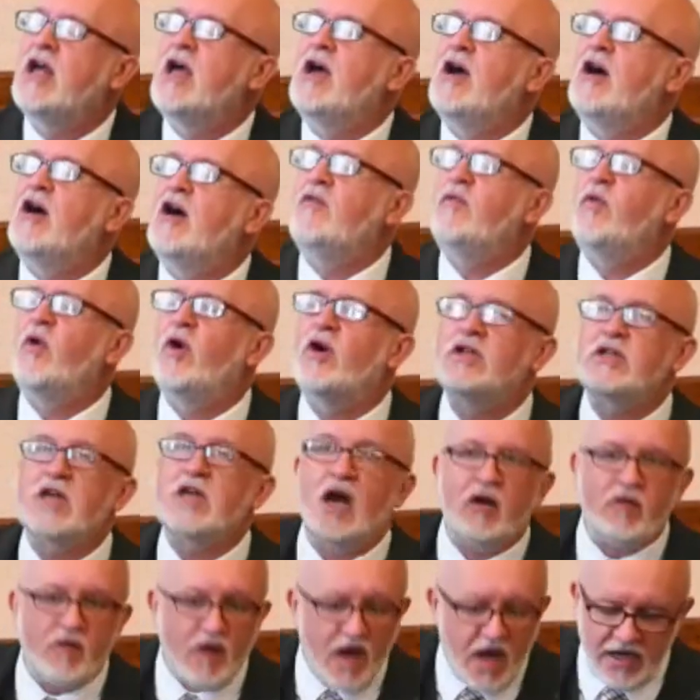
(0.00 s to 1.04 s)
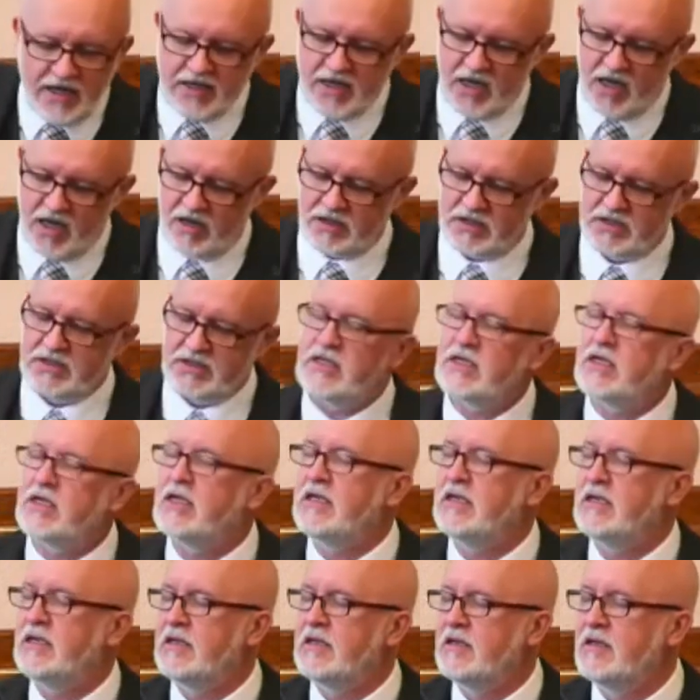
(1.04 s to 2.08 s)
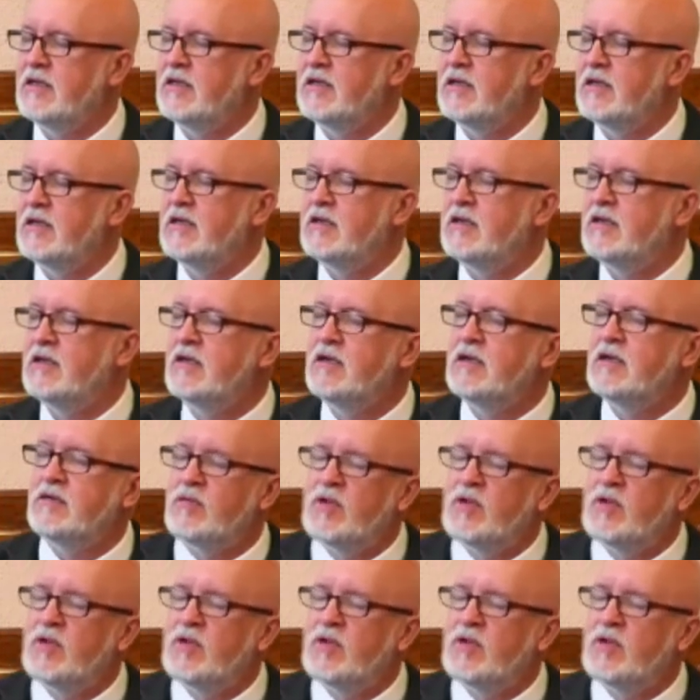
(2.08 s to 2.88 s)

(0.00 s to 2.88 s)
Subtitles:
of what our eye can't see, what